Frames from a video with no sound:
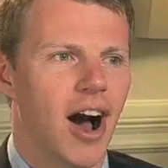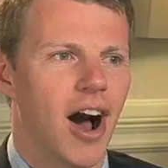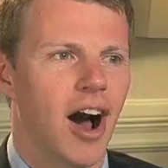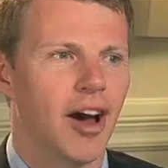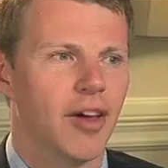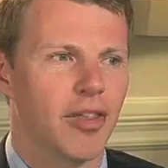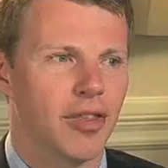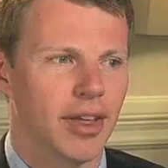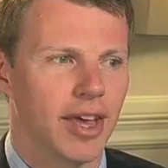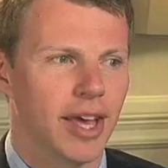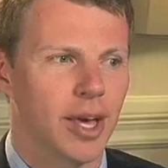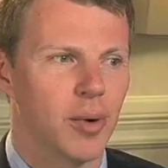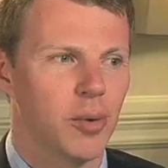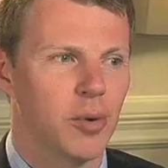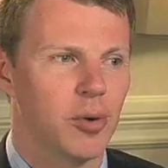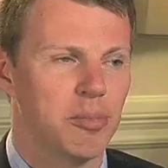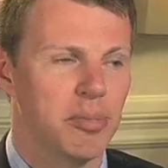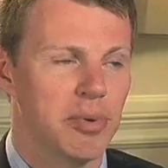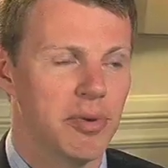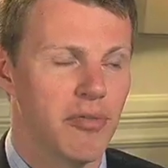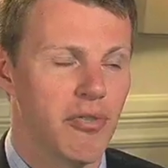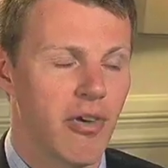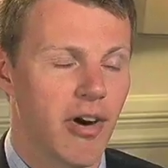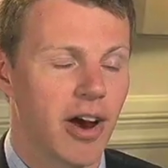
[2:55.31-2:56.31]
I think it
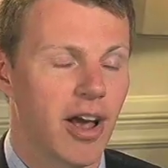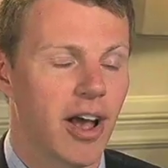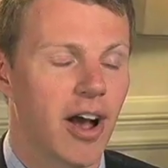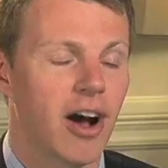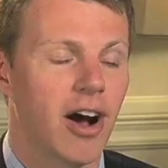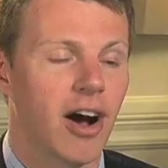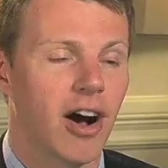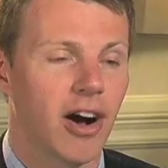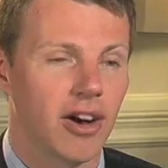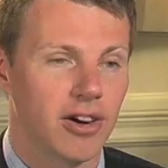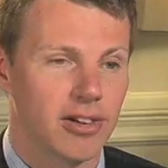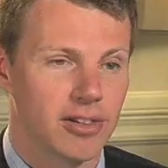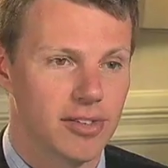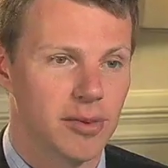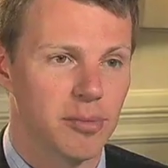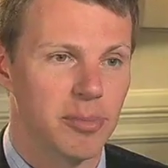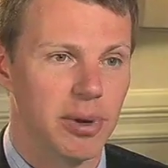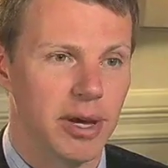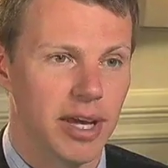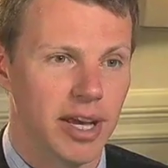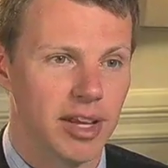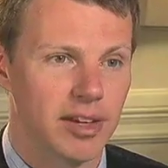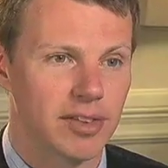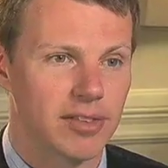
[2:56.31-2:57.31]
would be very hard to
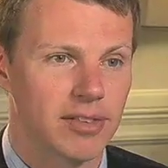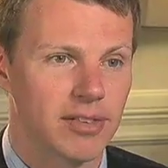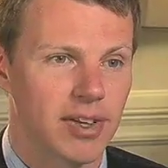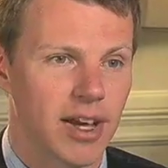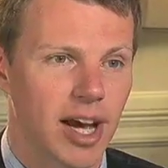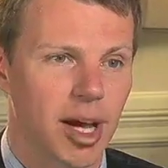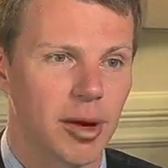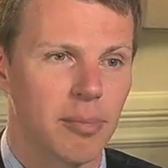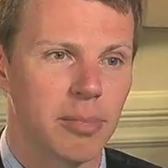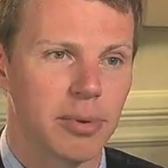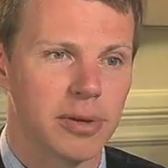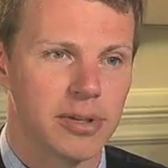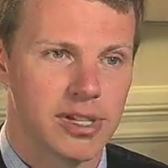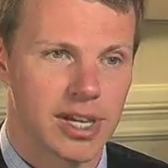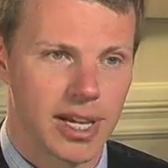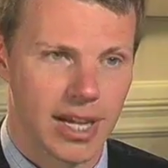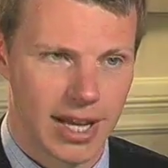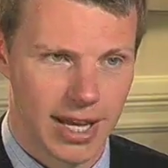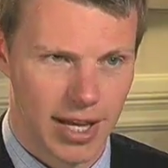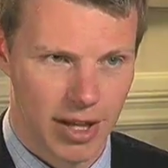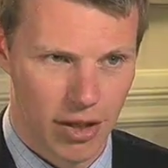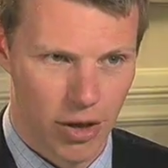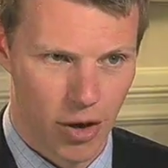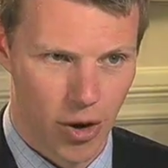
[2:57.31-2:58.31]
beat, and
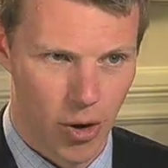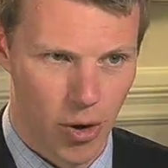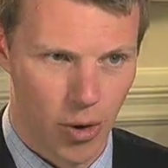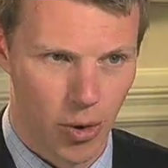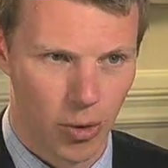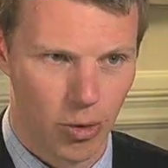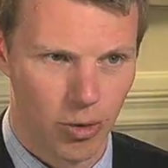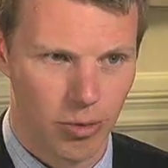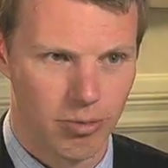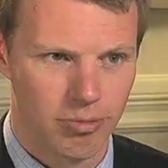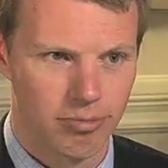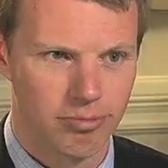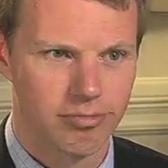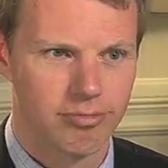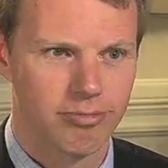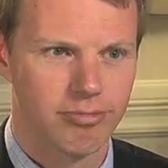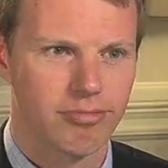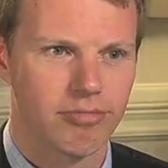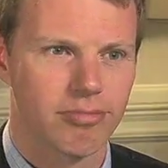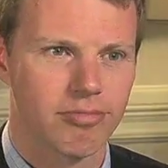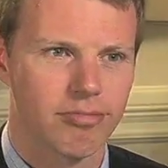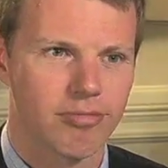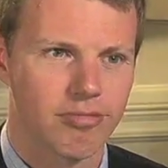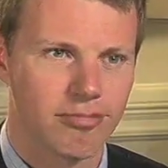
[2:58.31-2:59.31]
particularly the whole
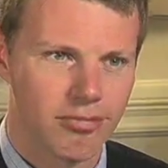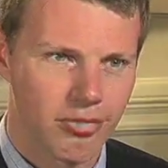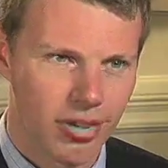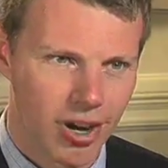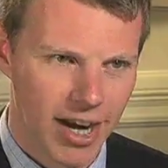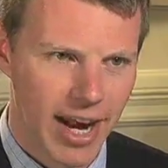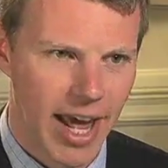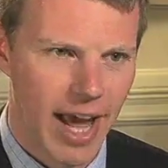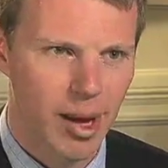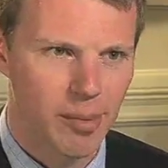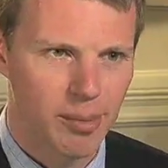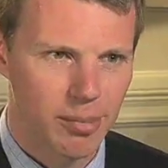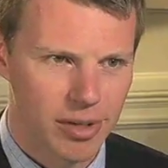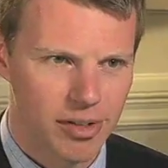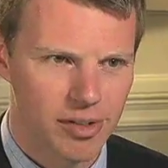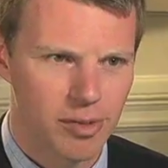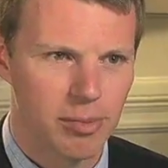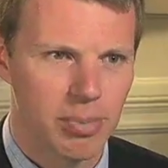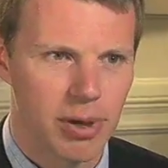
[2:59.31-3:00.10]
reenactment